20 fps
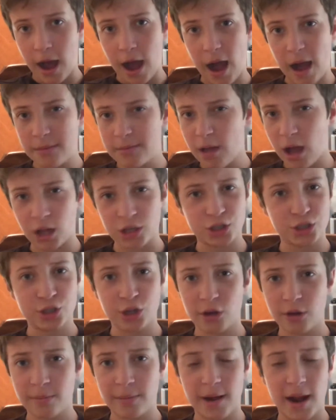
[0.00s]
I'm not
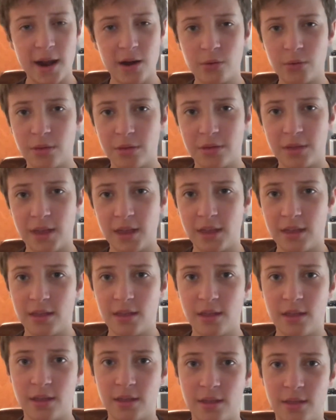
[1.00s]
sure, but I don't think
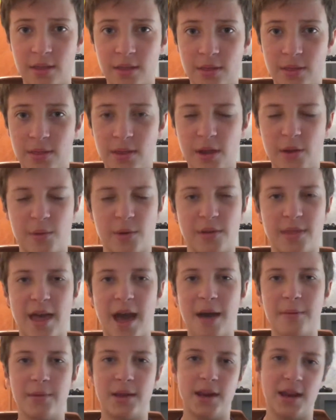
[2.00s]
there were
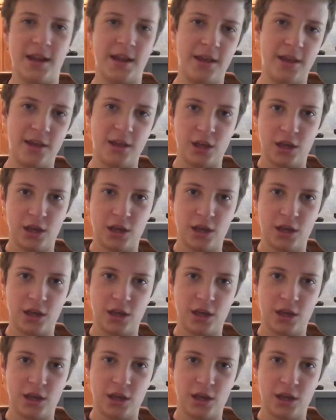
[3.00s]
that many